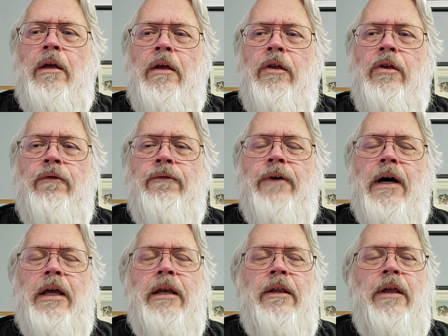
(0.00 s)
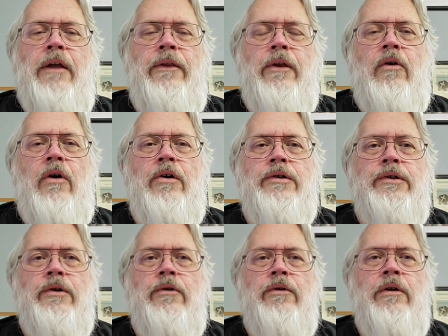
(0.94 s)
you find that there are
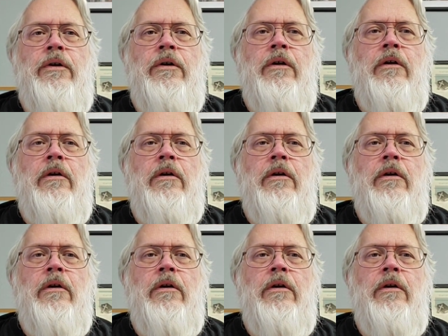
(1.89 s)
certain